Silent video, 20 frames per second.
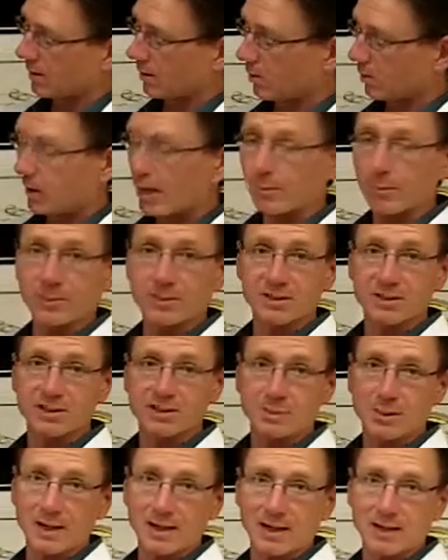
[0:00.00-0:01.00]
a problem in the
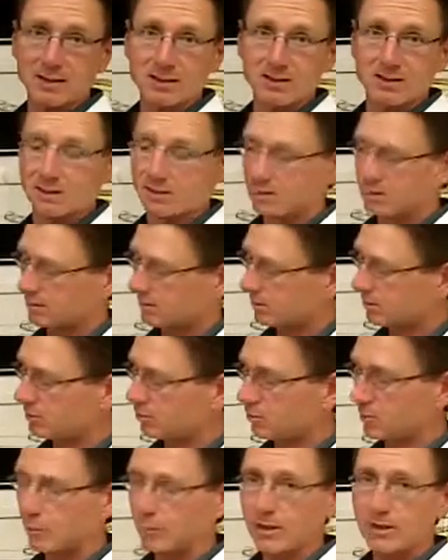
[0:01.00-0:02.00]
spine,
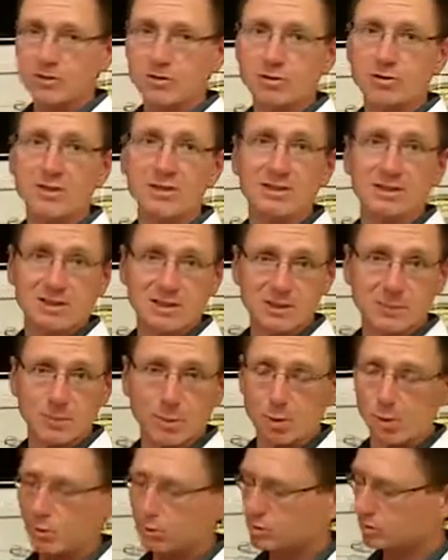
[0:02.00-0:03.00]
degeneration, a disc
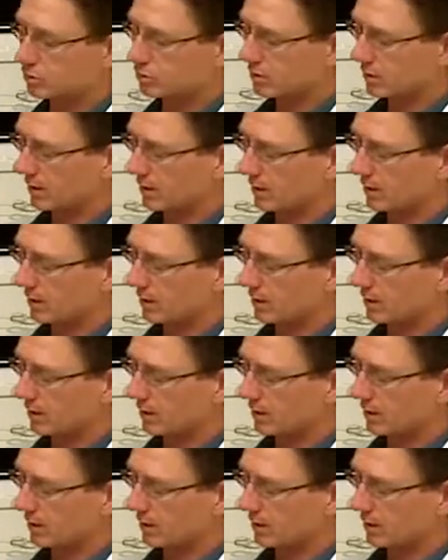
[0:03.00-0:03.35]
bulge,